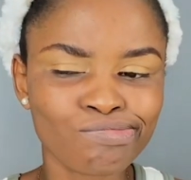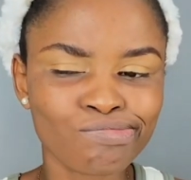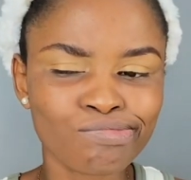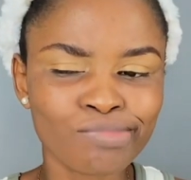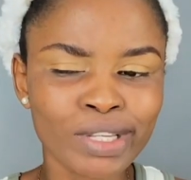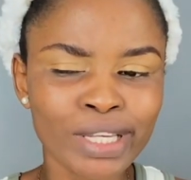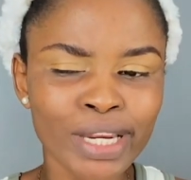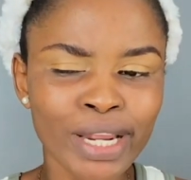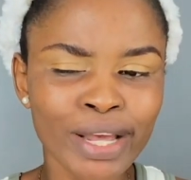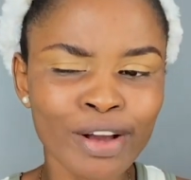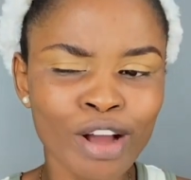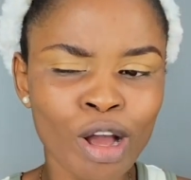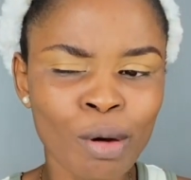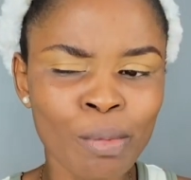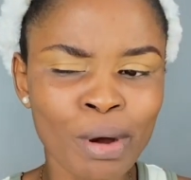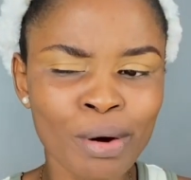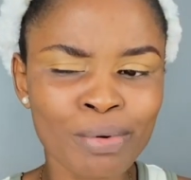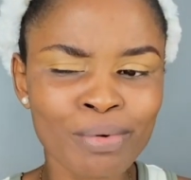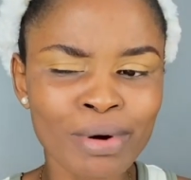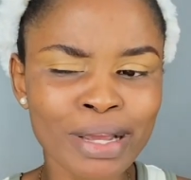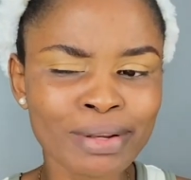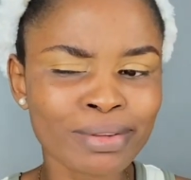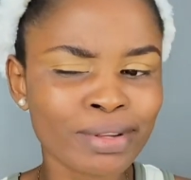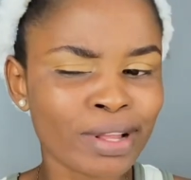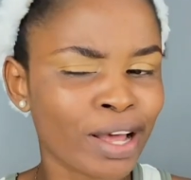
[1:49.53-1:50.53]
Did that come
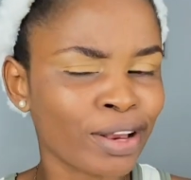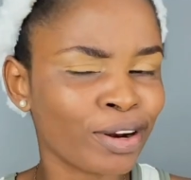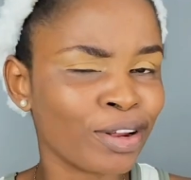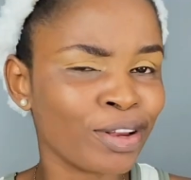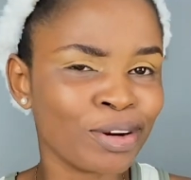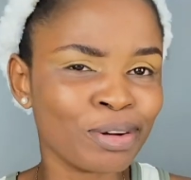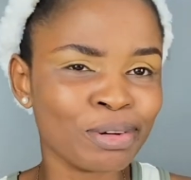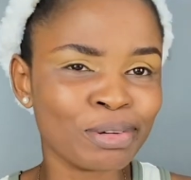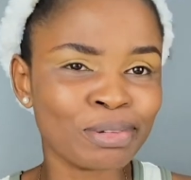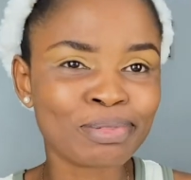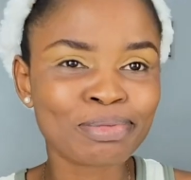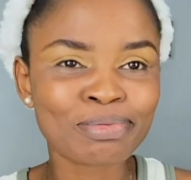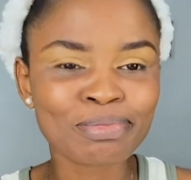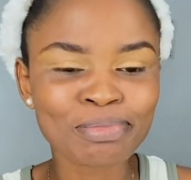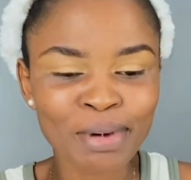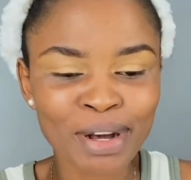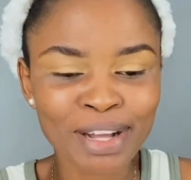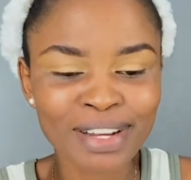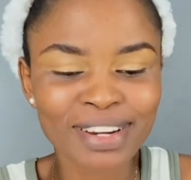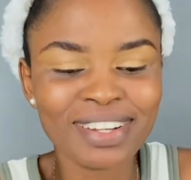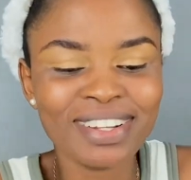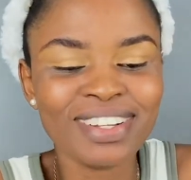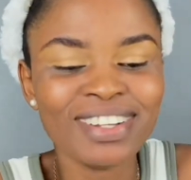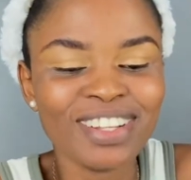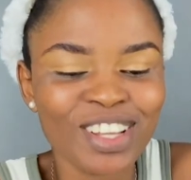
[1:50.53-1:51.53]
out right? I don't know,
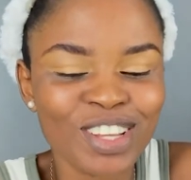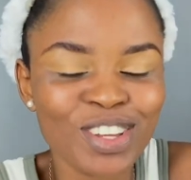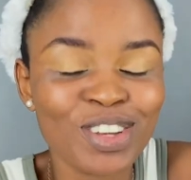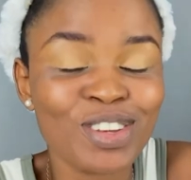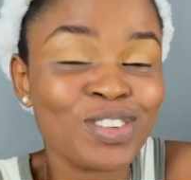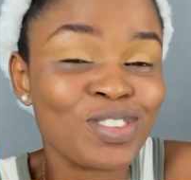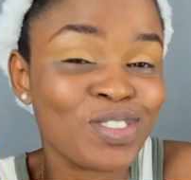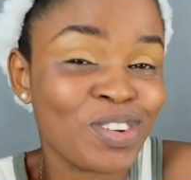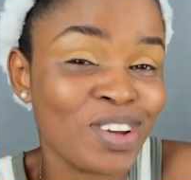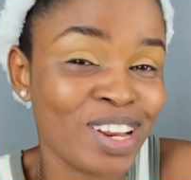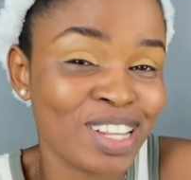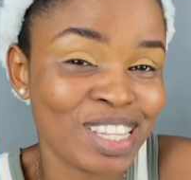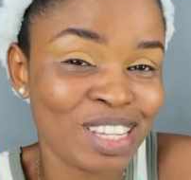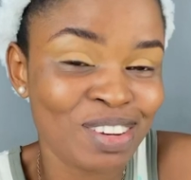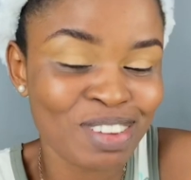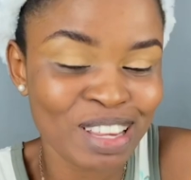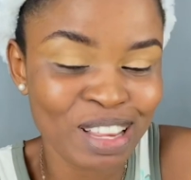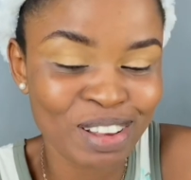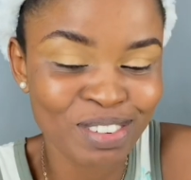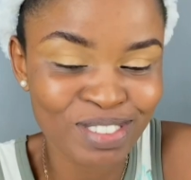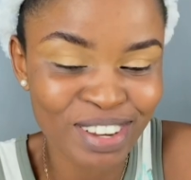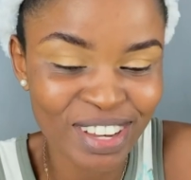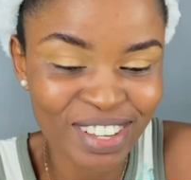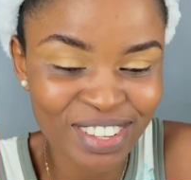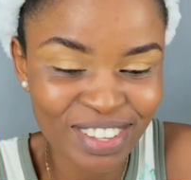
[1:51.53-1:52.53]
but you should understand what
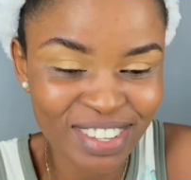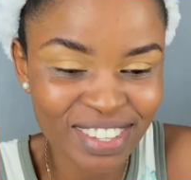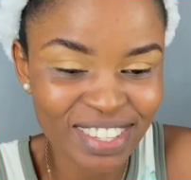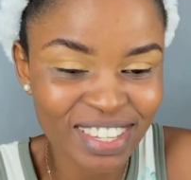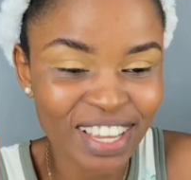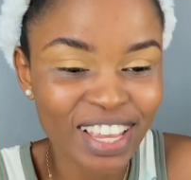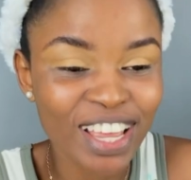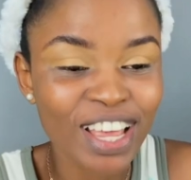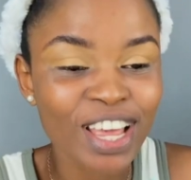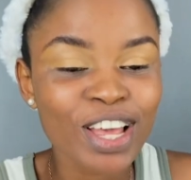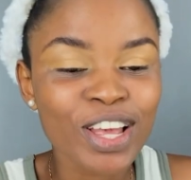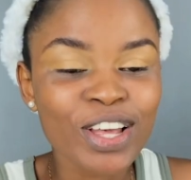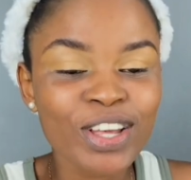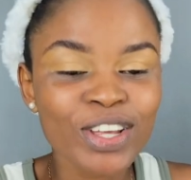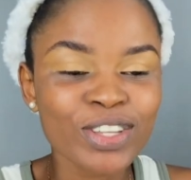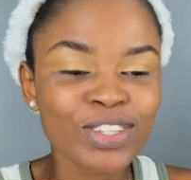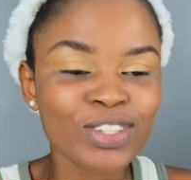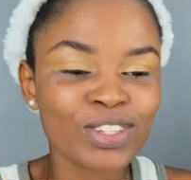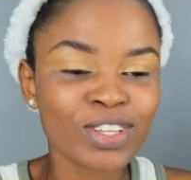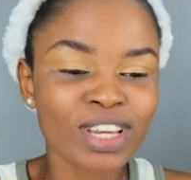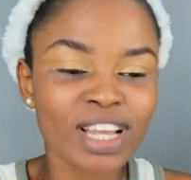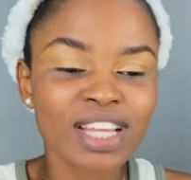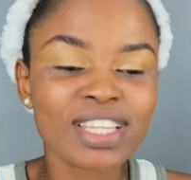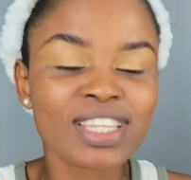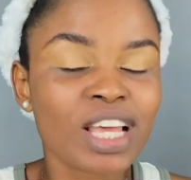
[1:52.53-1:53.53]
I'm trying to say.
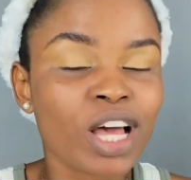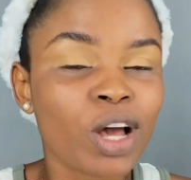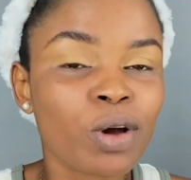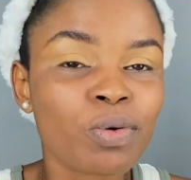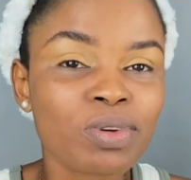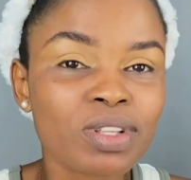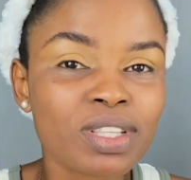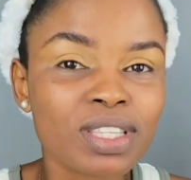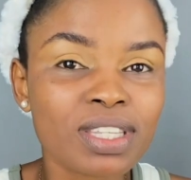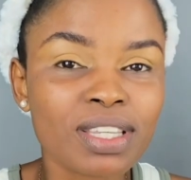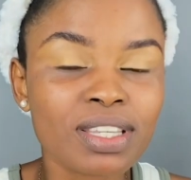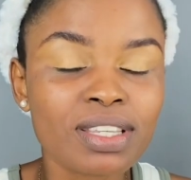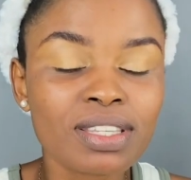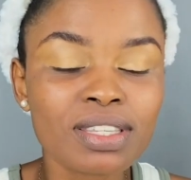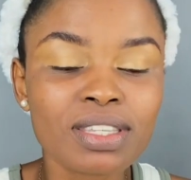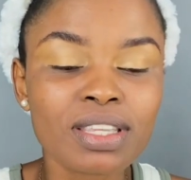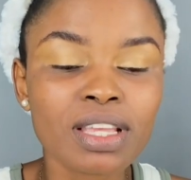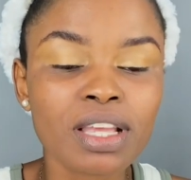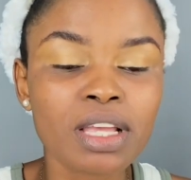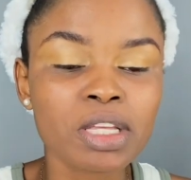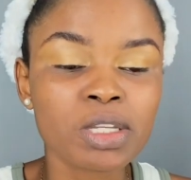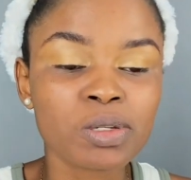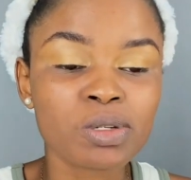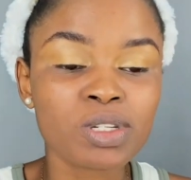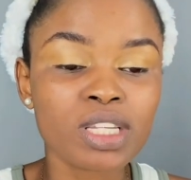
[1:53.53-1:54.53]
So that's how it is.
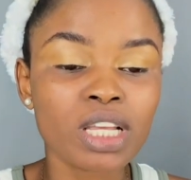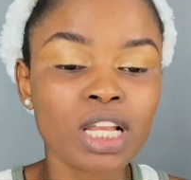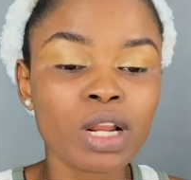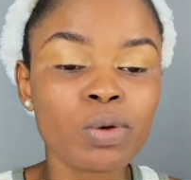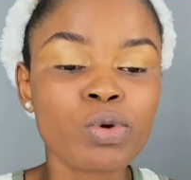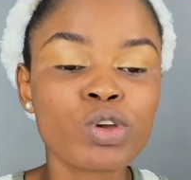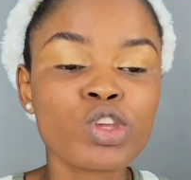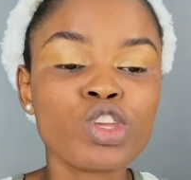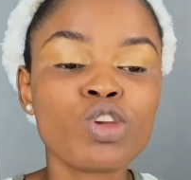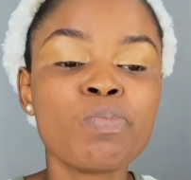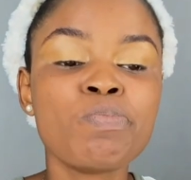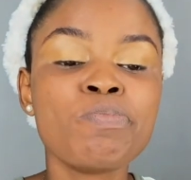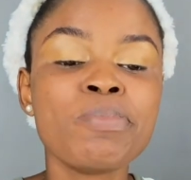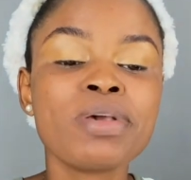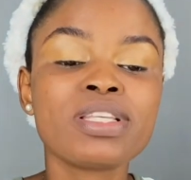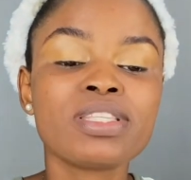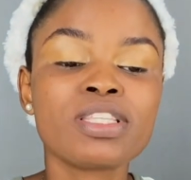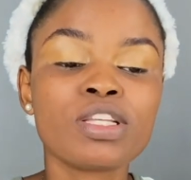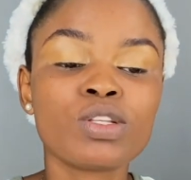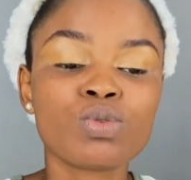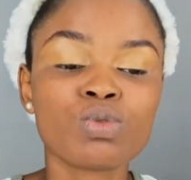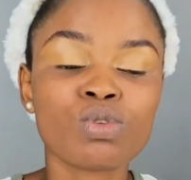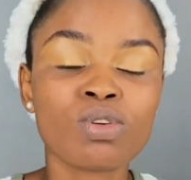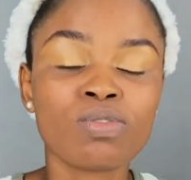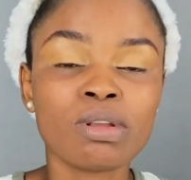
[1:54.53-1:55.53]
Especially when you mix
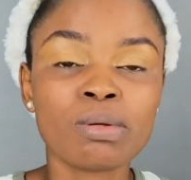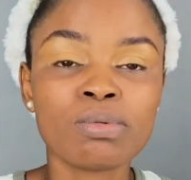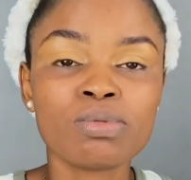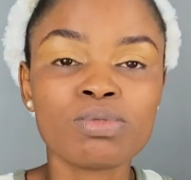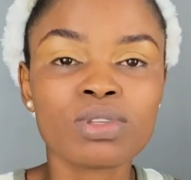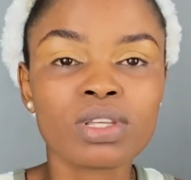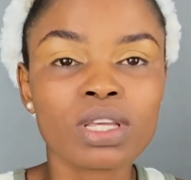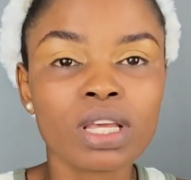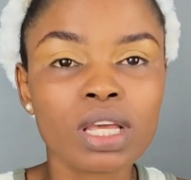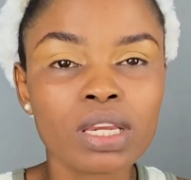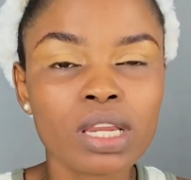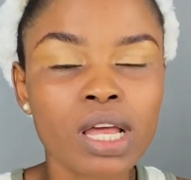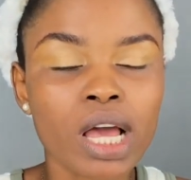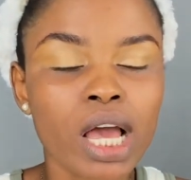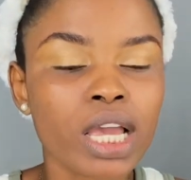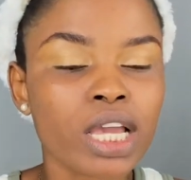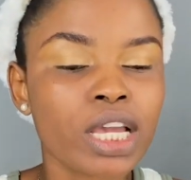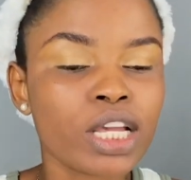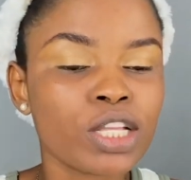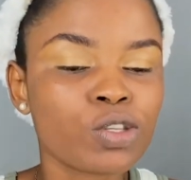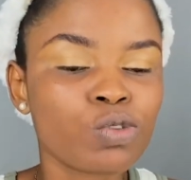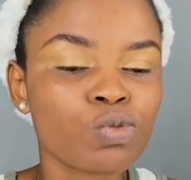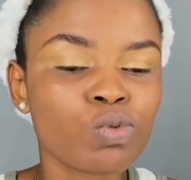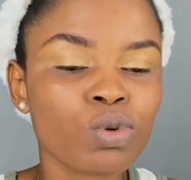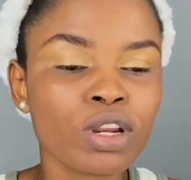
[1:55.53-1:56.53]
the two of them together,
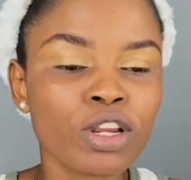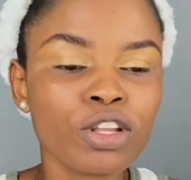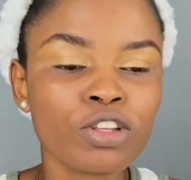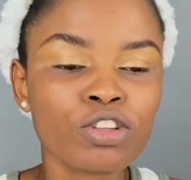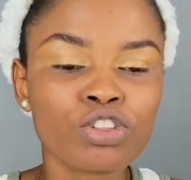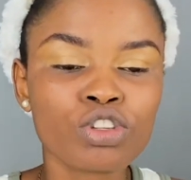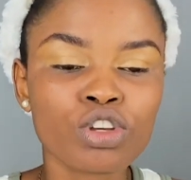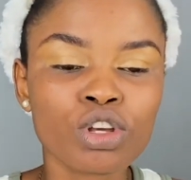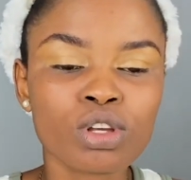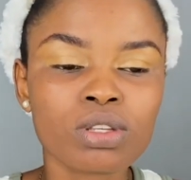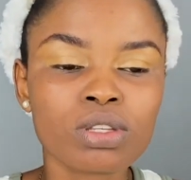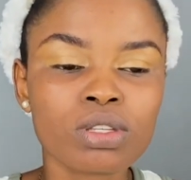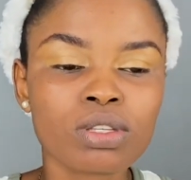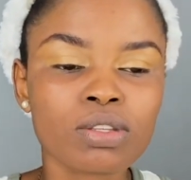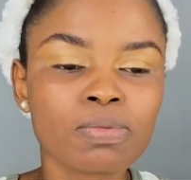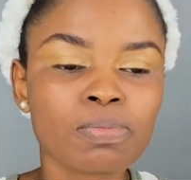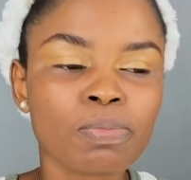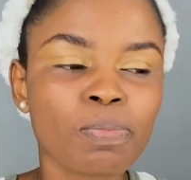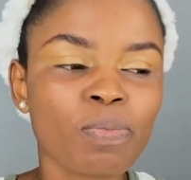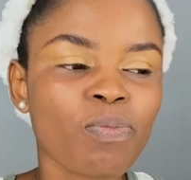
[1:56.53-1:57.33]
it really just